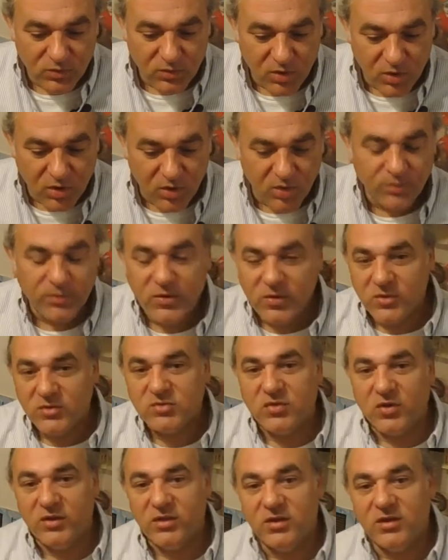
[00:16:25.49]
hope you
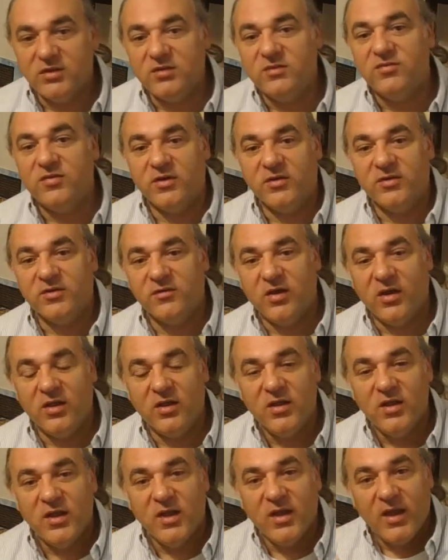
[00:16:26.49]
enjoyed this, first of
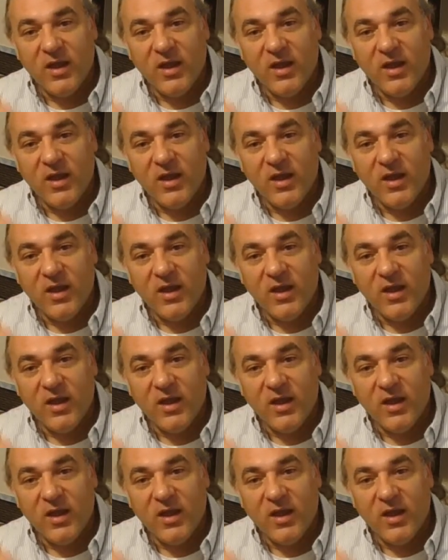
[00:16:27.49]
all,